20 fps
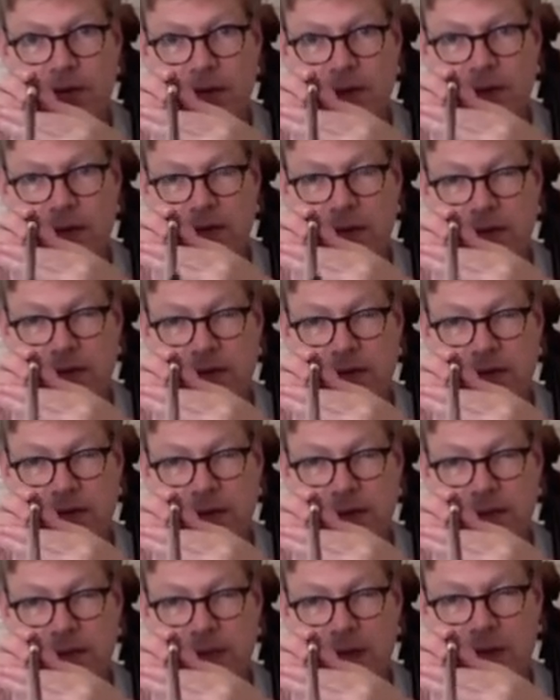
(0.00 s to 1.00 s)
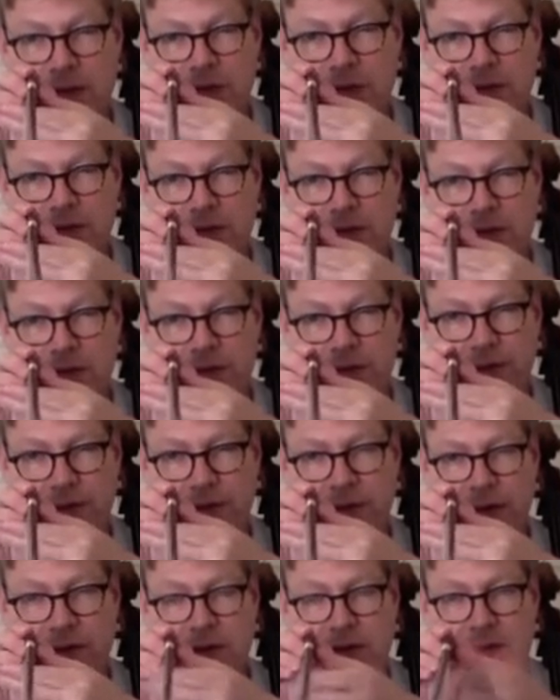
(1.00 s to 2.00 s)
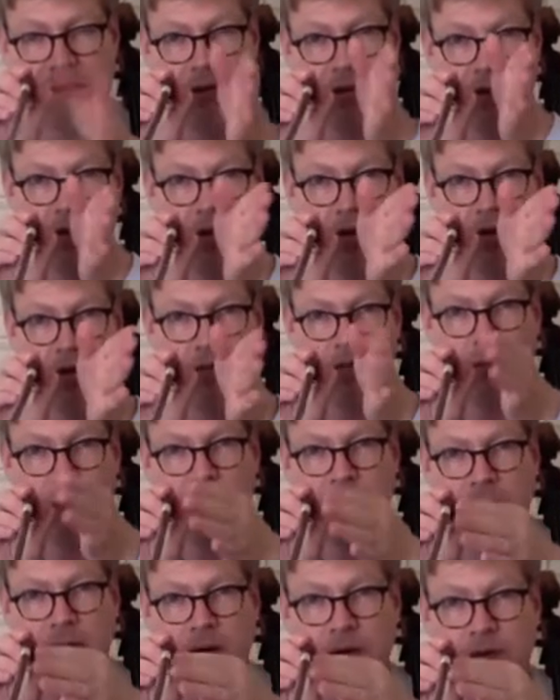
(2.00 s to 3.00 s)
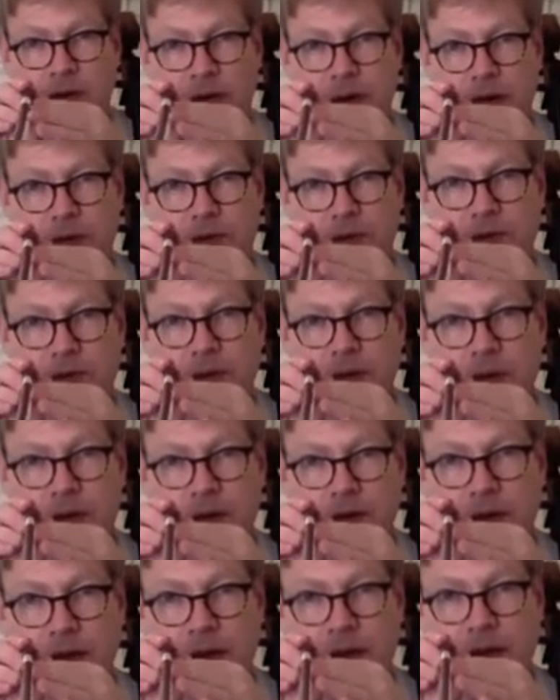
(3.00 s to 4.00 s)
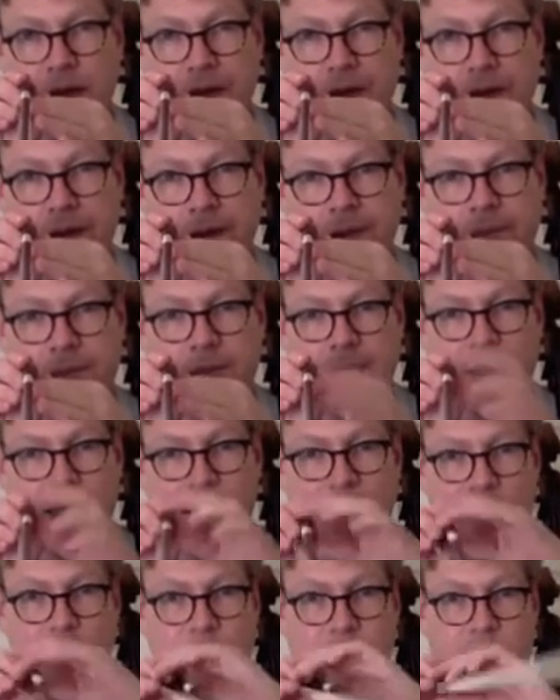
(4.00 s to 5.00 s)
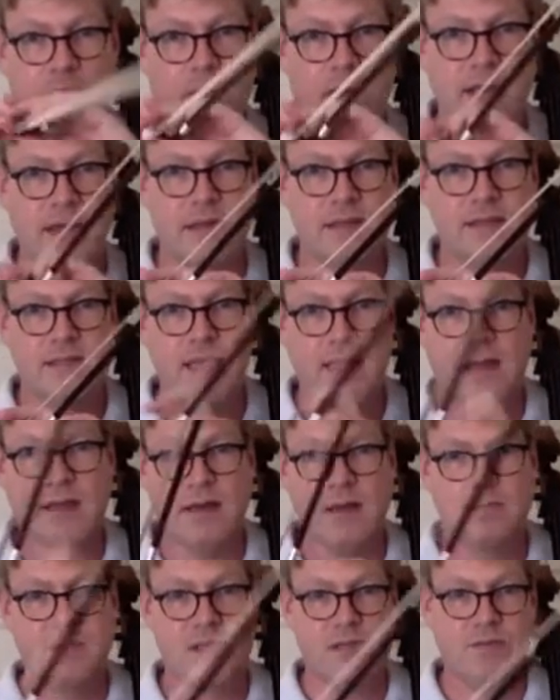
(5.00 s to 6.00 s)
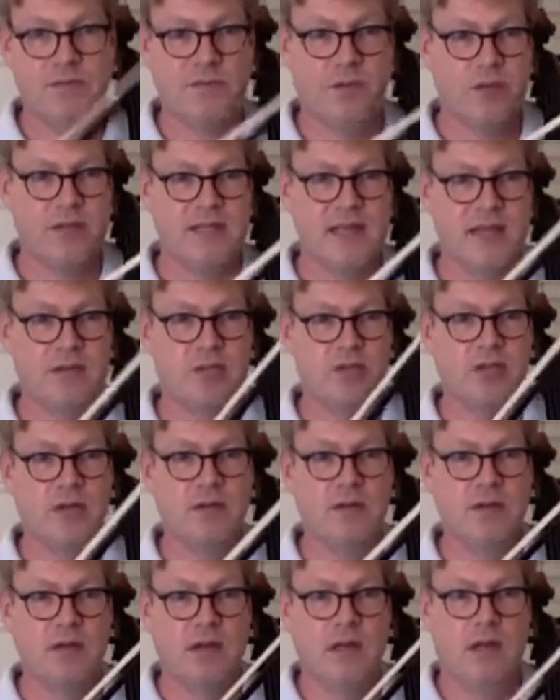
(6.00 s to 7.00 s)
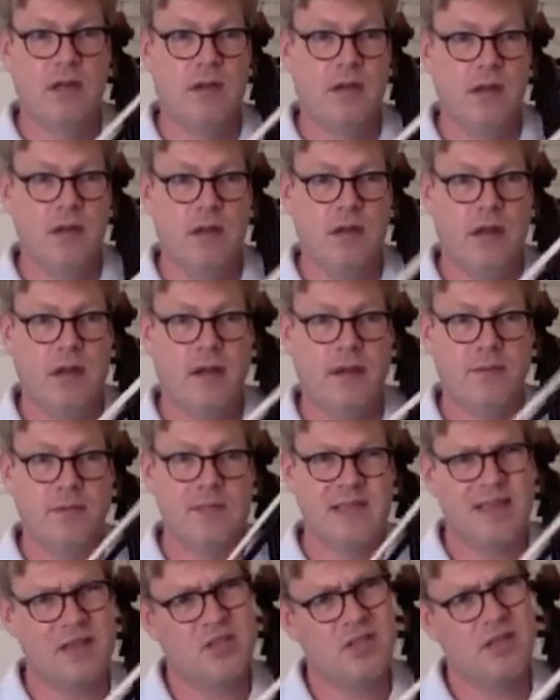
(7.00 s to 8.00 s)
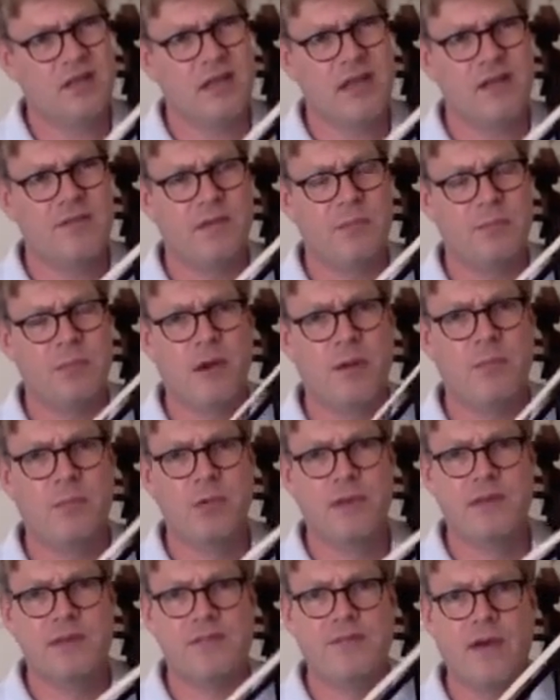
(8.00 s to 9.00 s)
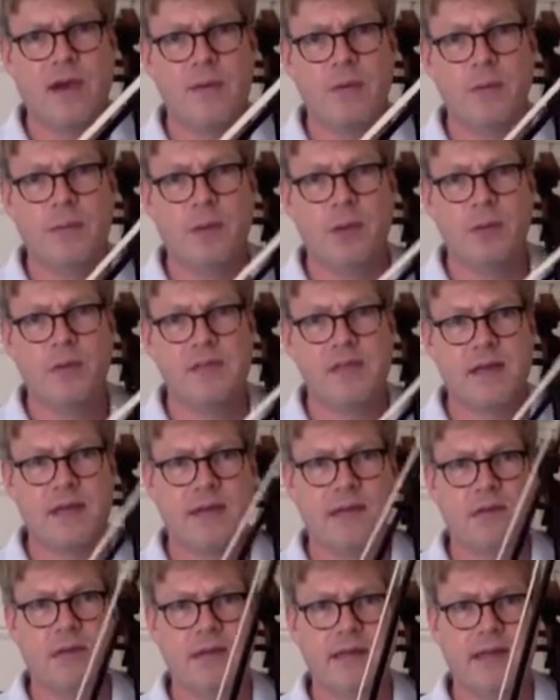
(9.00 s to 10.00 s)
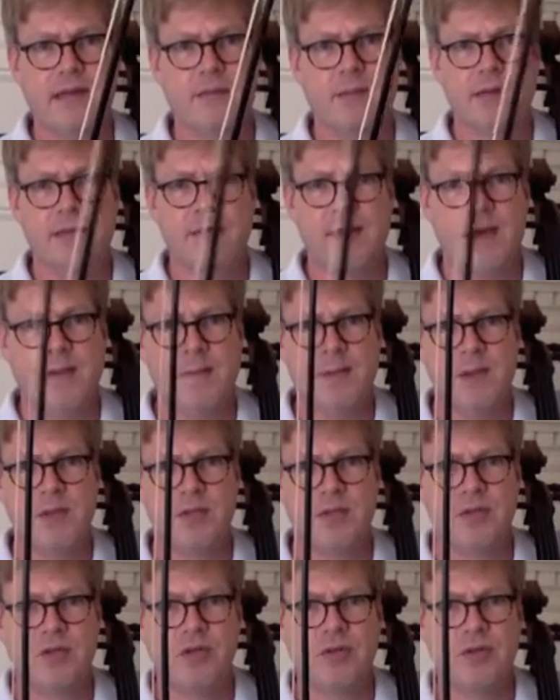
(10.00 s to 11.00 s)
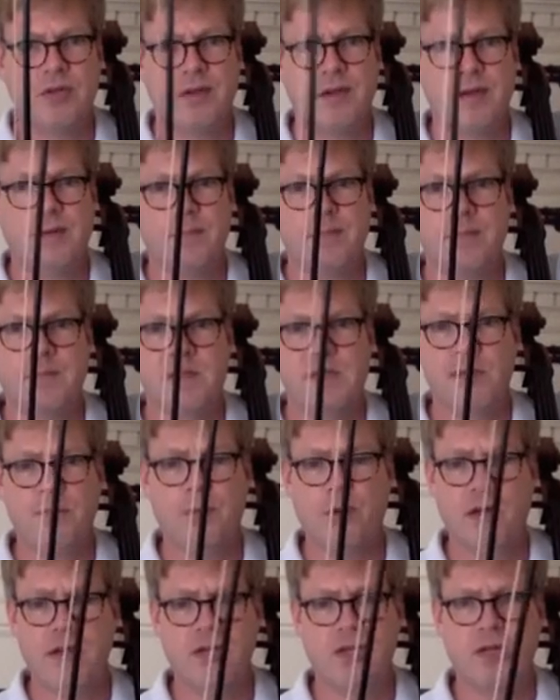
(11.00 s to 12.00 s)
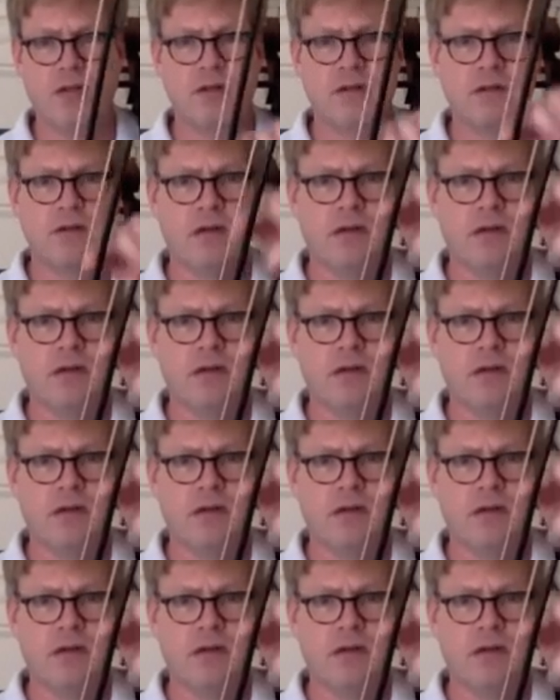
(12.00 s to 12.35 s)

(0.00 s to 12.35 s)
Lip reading: like this and make sure that the thing doesn't curve one way or the other. And I would go ahead and take it up to full tension. It's actually kind of a problem with this fiber bow, is I can only get about that much separation,